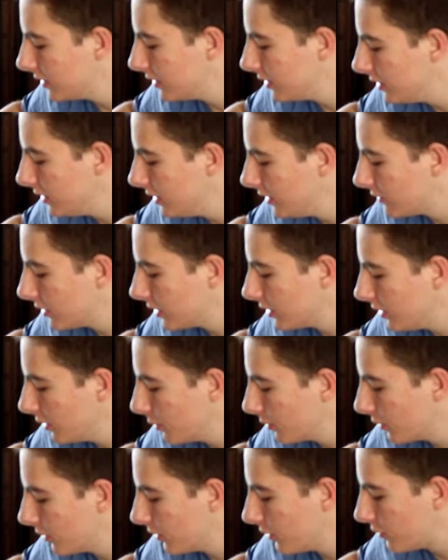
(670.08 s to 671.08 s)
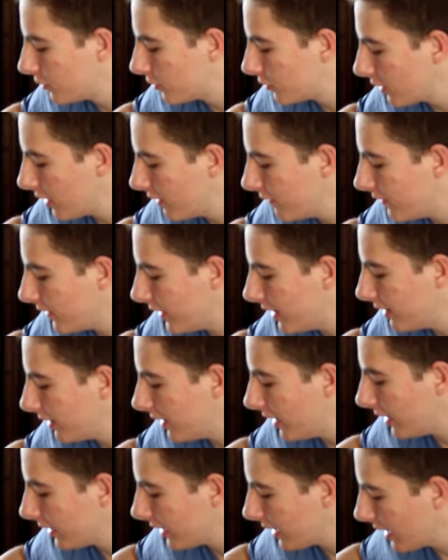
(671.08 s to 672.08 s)
you're wanting to try and find
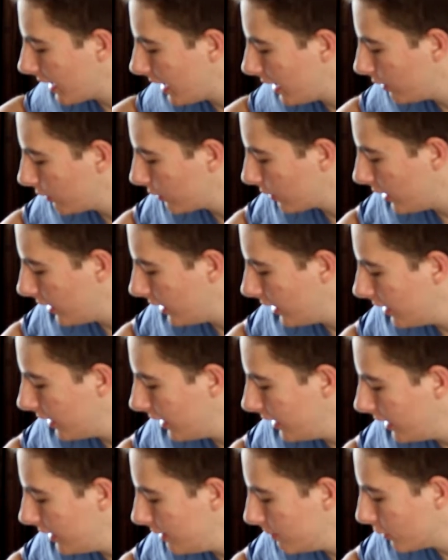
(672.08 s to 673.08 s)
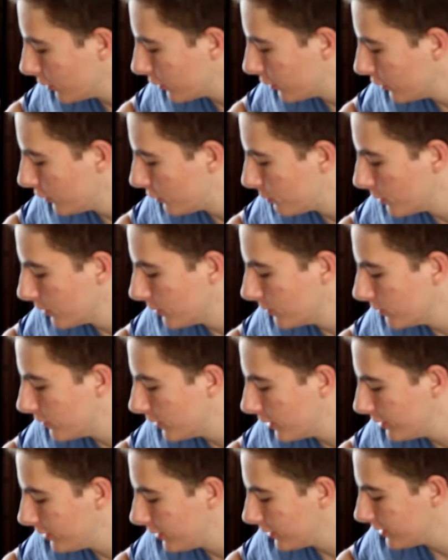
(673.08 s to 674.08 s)
like, how do I enable touch button
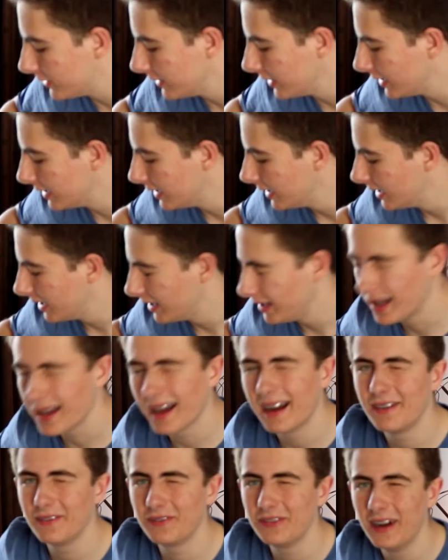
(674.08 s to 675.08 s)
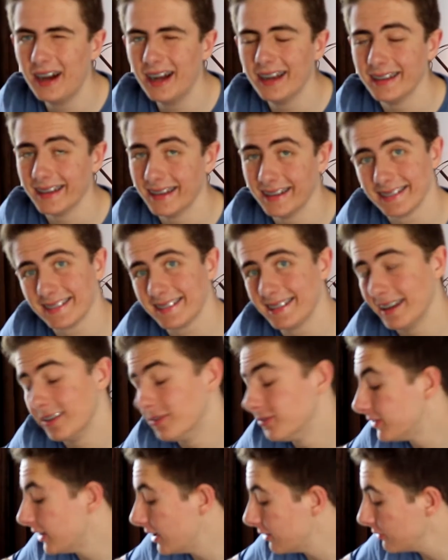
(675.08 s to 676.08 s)
focusing, and you can't find it, and I still
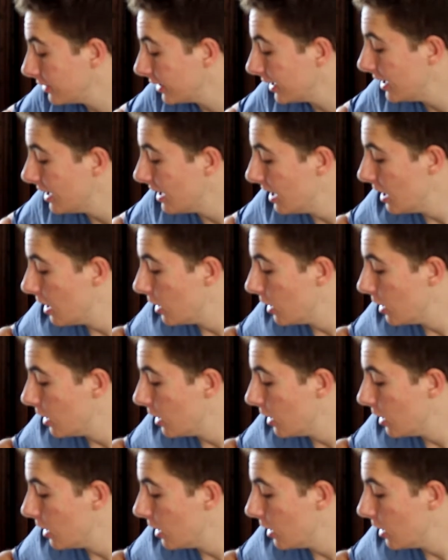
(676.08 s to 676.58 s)
haven't found it.